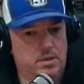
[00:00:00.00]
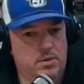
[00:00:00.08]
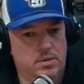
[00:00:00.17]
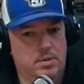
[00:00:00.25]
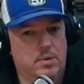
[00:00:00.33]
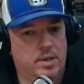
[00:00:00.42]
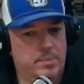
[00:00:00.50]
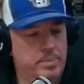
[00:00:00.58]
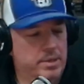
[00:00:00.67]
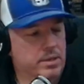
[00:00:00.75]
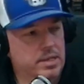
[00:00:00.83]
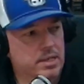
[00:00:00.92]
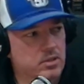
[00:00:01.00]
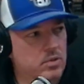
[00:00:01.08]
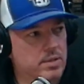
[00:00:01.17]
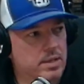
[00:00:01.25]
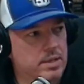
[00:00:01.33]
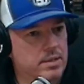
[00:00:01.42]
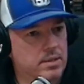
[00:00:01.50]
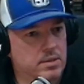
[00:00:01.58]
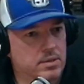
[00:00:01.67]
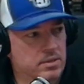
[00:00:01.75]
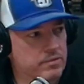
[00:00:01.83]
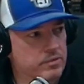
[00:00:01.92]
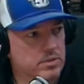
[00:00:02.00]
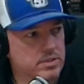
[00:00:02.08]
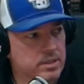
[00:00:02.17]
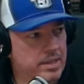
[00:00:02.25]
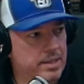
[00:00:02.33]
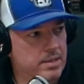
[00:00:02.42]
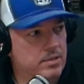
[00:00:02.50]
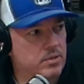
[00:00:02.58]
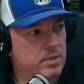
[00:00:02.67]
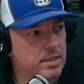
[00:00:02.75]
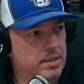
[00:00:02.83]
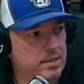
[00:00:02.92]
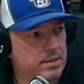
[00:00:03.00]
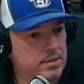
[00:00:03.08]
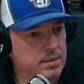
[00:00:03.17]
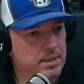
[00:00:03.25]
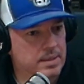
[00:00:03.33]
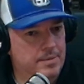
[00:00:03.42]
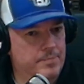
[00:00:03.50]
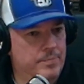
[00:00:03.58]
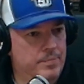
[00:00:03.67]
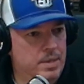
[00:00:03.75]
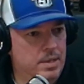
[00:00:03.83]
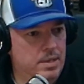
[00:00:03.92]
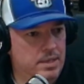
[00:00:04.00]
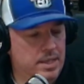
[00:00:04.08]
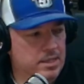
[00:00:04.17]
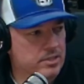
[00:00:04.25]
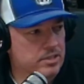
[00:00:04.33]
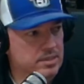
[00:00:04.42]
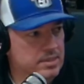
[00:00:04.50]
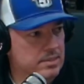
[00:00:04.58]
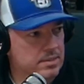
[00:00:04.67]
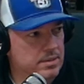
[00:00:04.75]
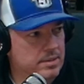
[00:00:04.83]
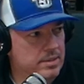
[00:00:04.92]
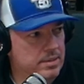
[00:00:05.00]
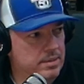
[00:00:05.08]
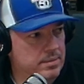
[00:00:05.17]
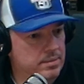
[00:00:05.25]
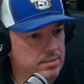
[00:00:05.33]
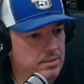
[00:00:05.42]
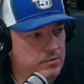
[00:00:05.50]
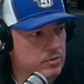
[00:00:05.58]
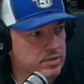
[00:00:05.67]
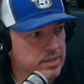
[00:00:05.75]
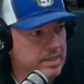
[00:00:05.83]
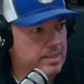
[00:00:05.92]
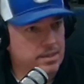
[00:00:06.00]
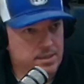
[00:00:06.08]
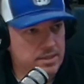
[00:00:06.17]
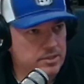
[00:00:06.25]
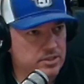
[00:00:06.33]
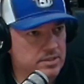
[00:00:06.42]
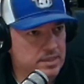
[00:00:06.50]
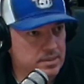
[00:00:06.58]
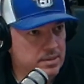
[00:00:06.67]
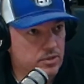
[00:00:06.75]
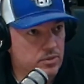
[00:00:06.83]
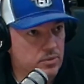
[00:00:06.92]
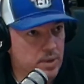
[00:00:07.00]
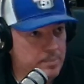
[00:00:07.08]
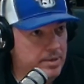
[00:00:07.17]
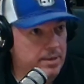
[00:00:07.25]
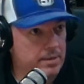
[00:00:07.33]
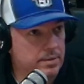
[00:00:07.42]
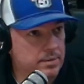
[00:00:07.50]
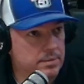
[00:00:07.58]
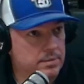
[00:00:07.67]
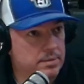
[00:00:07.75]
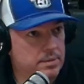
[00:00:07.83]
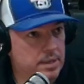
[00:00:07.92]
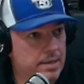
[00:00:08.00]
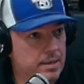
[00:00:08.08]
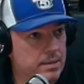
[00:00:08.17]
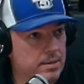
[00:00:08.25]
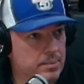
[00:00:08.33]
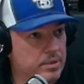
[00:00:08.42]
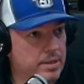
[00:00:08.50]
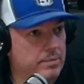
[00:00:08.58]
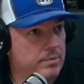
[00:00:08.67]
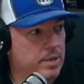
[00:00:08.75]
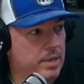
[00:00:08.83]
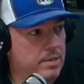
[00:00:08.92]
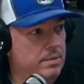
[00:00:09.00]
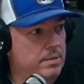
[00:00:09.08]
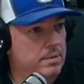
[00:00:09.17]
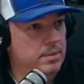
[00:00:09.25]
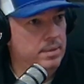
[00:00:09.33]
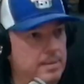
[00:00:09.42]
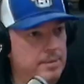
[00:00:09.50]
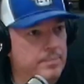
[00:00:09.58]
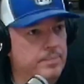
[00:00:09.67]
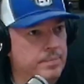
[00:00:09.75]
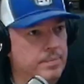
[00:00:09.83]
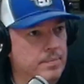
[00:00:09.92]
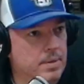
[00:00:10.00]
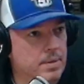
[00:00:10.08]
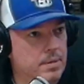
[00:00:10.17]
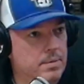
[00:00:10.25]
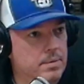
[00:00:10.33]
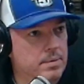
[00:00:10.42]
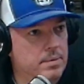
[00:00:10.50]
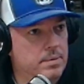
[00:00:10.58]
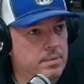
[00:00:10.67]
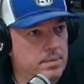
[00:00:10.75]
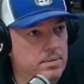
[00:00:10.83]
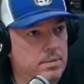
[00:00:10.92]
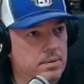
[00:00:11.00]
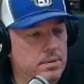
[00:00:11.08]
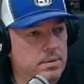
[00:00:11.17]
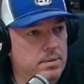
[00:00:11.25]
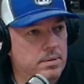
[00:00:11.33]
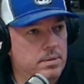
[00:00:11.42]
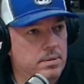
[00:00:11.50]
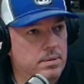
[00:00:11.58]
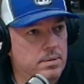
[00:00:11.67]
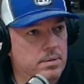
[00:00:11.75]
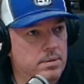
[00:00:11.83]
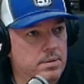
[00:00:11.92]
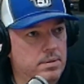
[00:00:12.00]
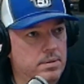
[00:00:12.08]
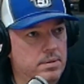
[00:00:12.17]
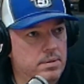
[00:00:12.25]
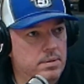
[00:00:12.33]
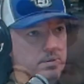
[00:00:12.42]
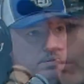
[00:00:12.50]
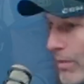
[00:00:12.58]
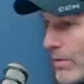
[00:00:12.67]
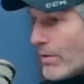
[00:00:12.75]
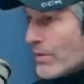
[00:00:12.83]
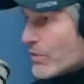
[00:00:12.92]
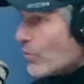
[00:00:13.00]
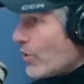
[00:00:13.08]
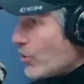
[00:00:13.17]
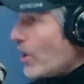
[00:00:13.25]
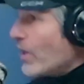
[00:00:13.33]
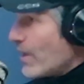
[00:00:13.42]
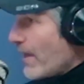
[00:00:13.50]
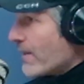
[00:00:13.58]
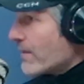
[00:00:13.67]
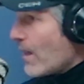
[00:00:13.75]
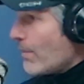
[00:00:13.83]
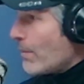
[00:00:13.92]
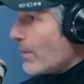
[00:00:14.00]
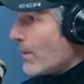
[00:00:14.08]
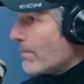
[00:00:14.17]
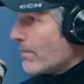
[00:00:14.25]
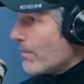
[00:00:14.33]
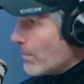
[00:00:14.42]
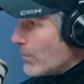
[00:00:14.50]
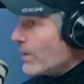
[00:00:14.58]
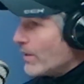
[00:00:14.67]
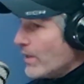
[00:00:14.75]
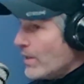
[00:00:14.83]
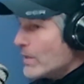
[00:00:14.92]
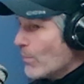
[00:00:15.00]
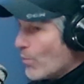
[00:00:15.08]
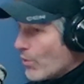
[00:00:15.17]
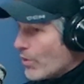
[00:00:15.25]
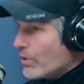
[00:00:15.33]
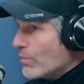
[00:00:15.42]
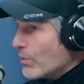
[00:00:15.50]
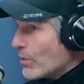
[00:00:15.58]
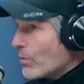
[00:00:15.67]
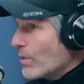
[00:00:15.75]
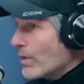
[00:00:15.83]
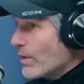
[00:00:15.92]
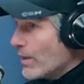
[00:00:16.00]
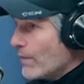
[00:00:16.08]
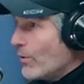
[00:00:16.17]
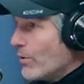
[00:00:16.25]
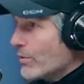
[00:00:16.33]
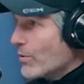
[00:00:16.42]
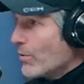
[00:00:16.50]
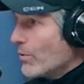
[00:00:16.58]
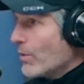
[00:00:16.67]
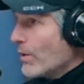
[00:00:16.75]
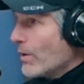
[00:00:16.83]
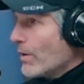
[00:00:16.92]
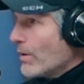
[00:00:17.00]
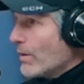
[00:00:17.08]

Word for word: you know, a White Bear kid going to Hill or Forest Lake kid going to Hill, they can just as easily a Forest Lake kid could just as easily go to White Bear yep. Lake and play. Right. And I've seen that happen. It is happening, and it, uh, it, it it's going to change the landscape a bit, but it leads more into the recruiting then of also